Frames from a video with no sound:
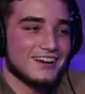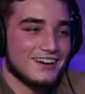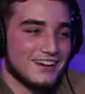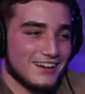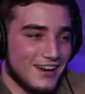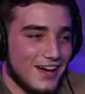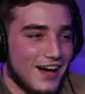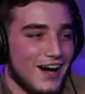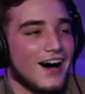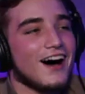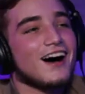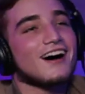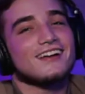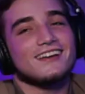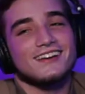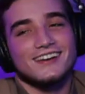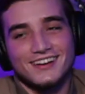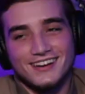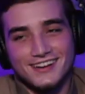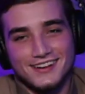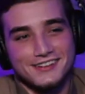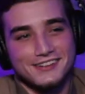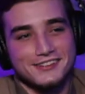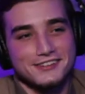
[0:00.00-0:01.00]
And a
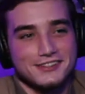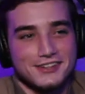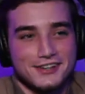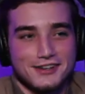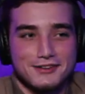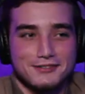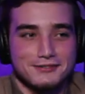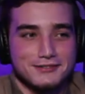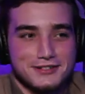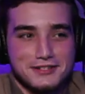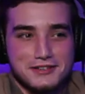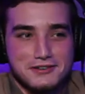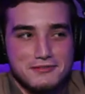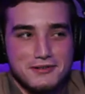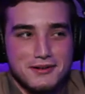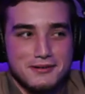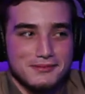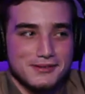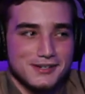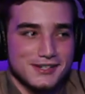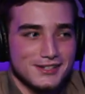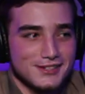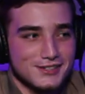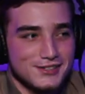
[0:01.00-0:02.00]
nod, and it was like, "What do you
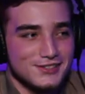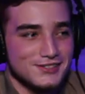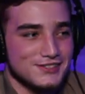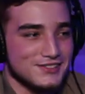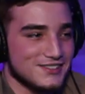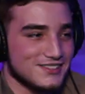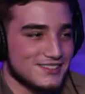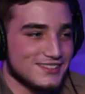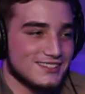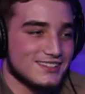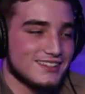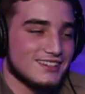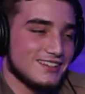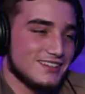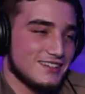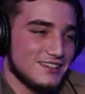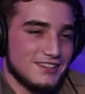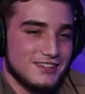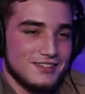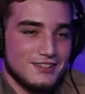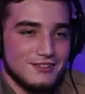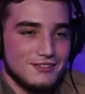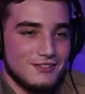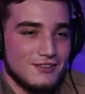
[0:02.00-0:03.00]
want me to do?" And
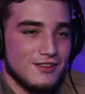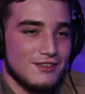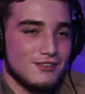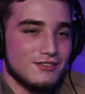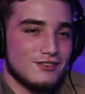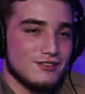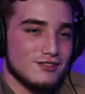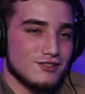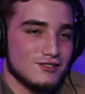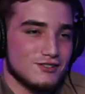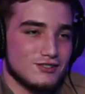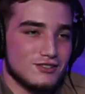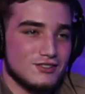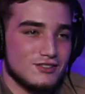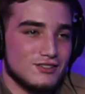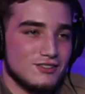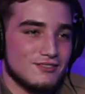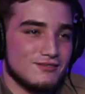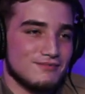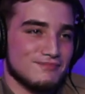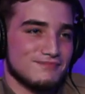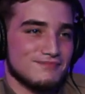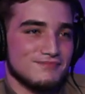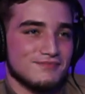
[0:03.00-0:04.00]
dude
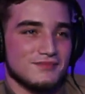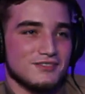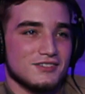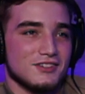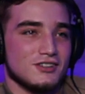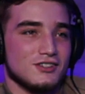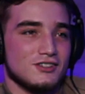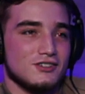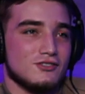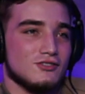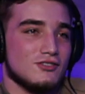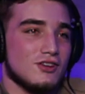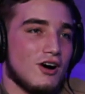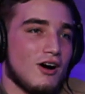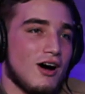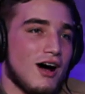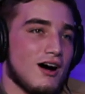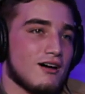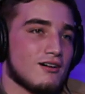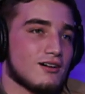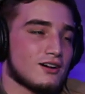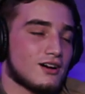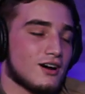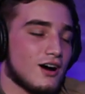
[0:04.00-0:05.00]
you know
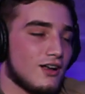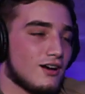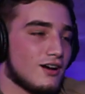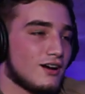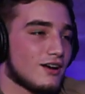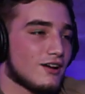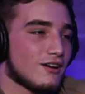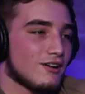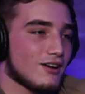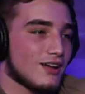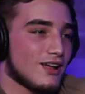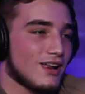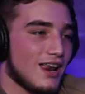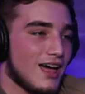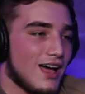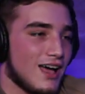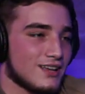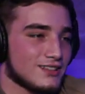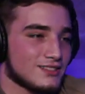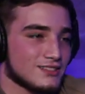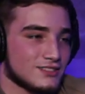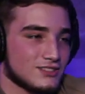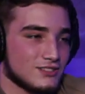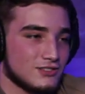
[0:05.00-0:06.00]
how in culinary
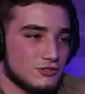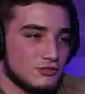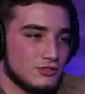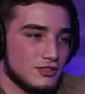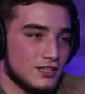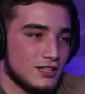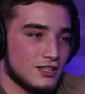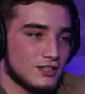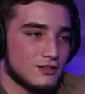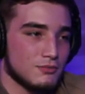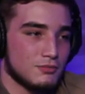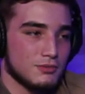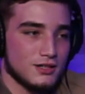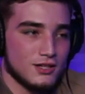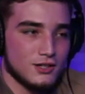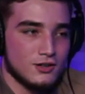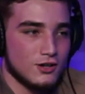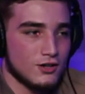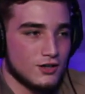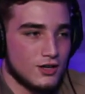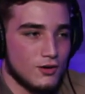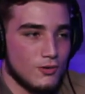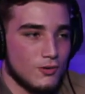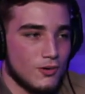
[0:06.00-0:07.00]
class you needed to
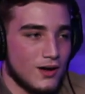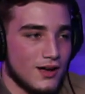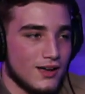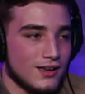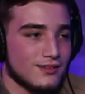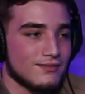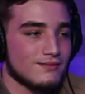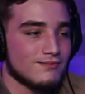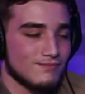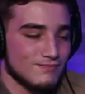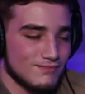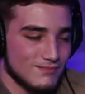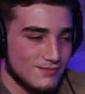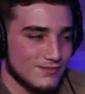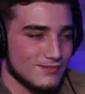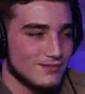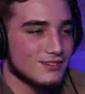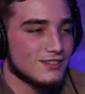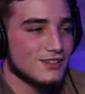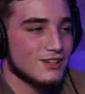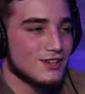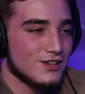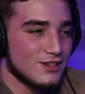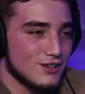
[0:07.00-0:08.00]
bring cooking wine,
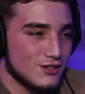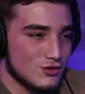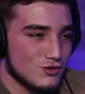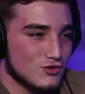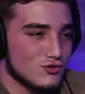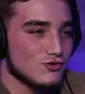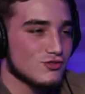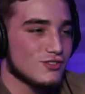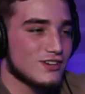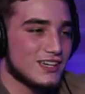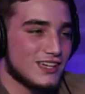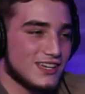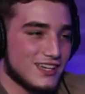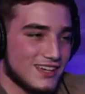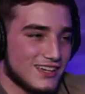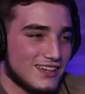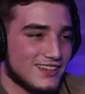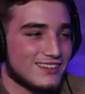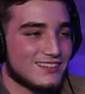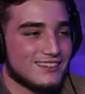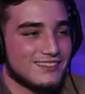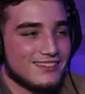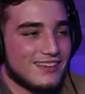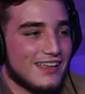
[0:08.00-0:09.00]
drink
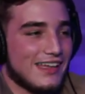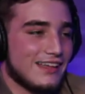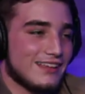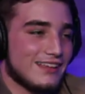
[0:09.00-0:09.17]
it.